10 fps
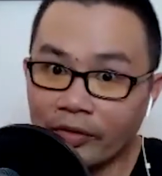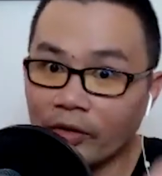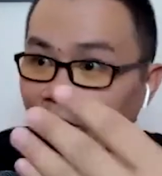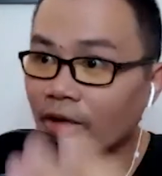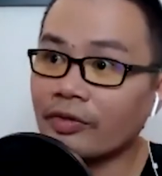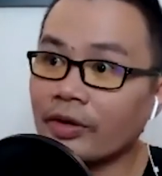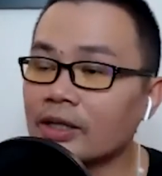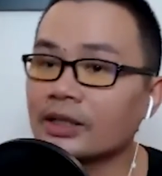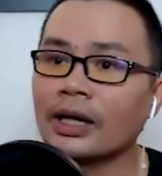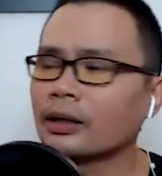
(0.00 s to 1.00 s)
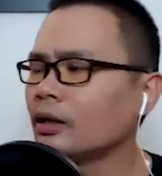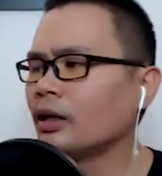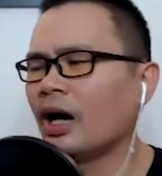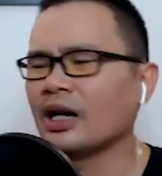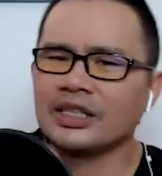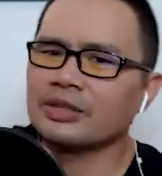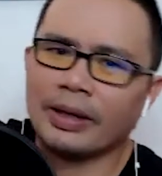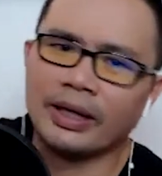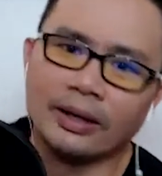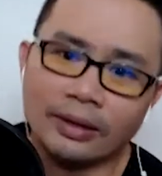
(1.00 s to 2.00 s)
or girlfriend, it's like, she's my
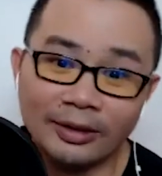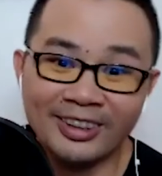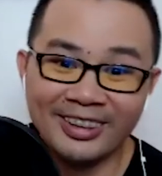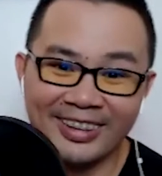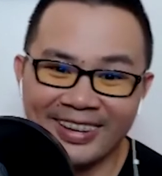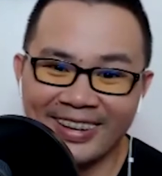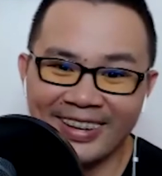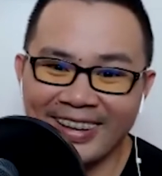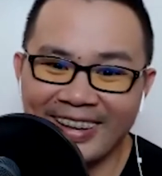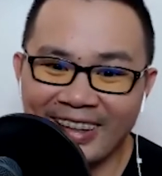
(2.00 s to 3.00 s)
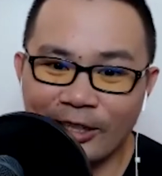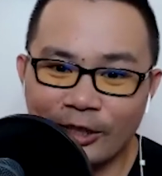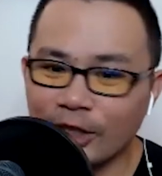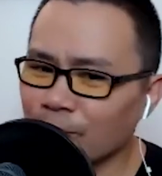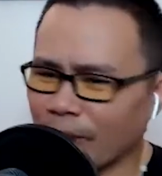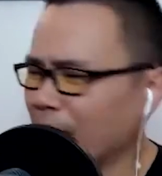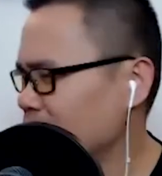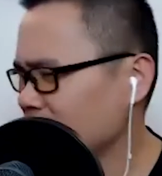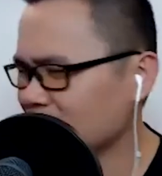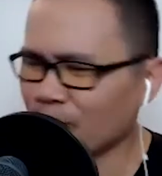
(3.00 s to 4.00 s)
girl. Yeah,
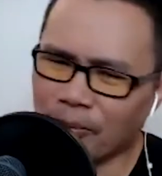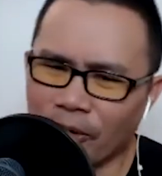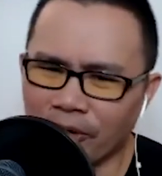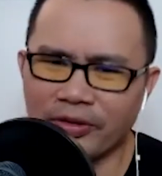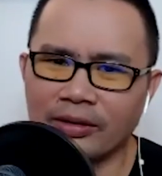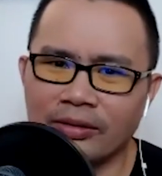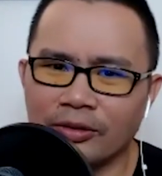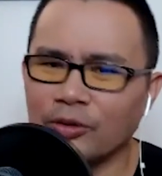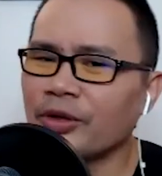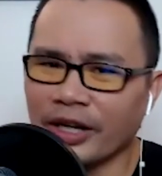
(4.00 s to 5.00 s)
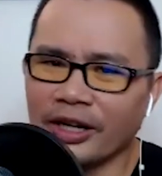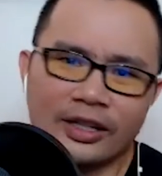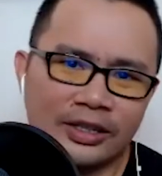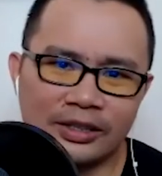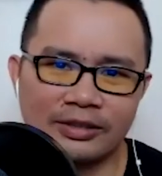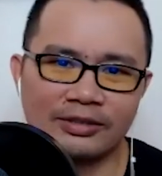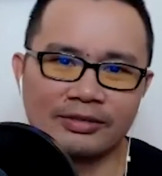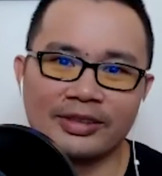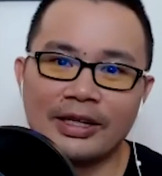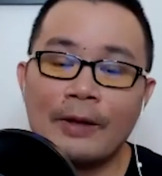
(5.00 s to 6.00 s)
she's my boyfriend. Who cares?
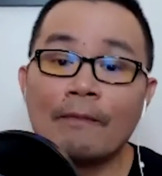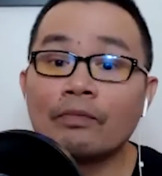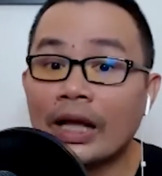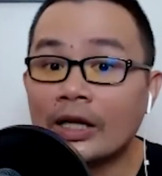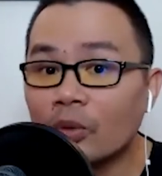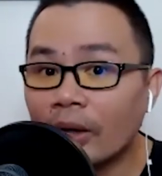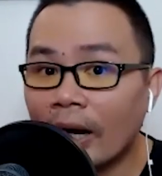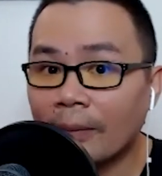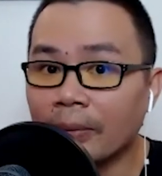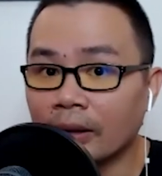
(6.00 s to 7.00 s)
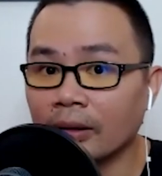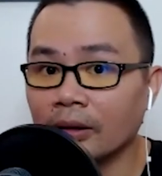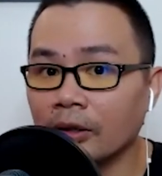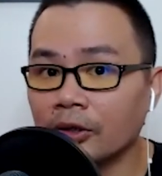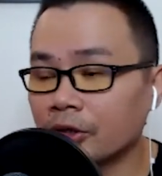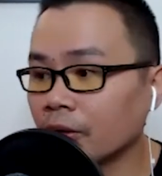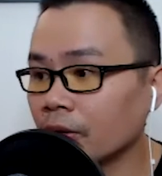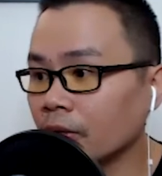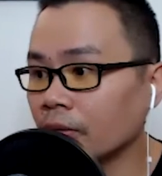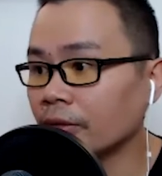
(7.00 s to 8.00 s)
That's what happened. Yeah.
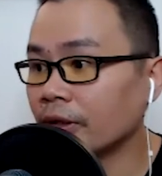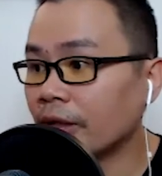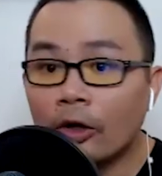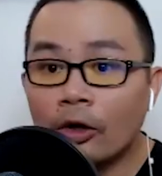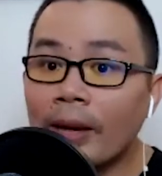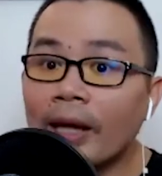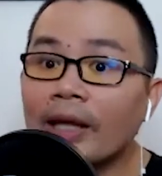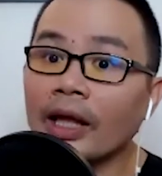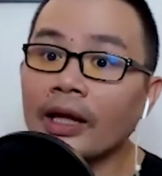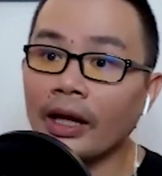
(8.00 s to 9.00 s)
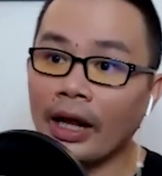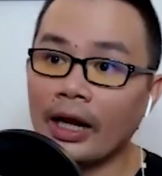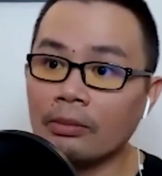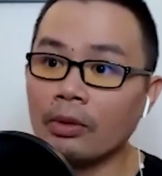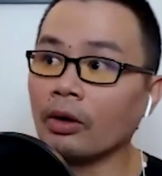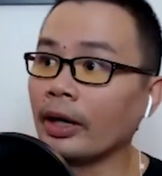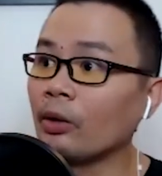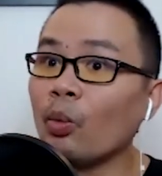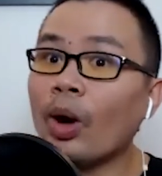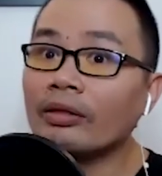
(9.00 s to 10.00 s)
So they don't maintain it anymore.
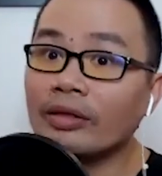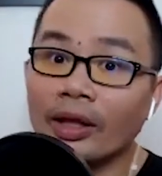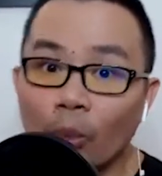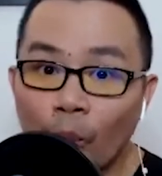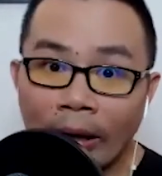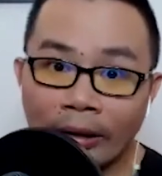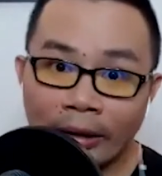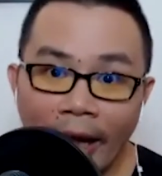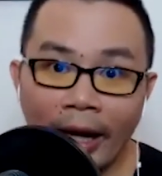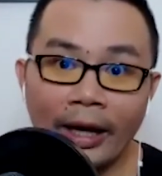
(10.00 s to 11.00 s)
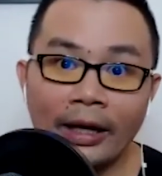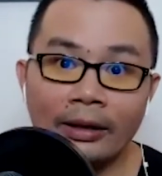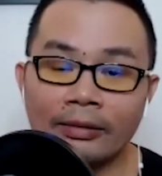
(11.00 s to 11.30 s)
And until one day,